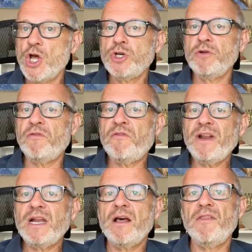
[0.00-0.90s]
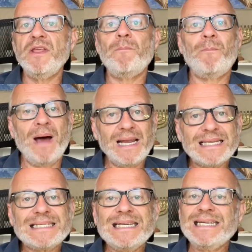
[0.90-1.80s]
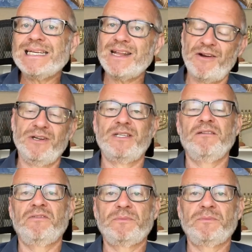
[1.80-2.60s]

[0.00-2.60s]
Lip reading: to fit the Palestinian narrative.